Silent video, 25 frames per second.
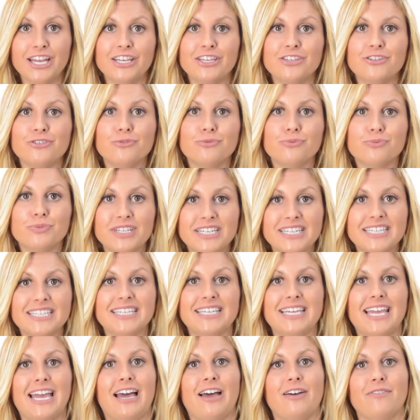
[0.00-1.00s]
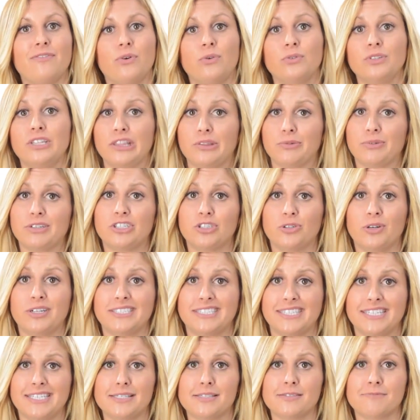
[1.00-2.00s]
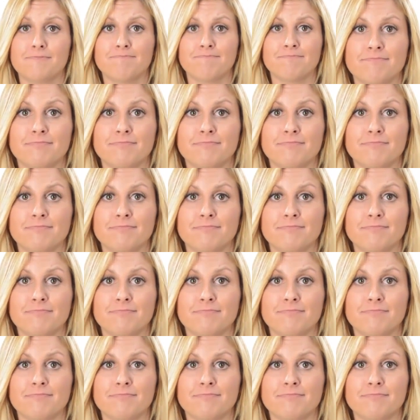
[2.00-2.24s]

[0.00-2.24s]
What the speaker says: you really have only 3 choices.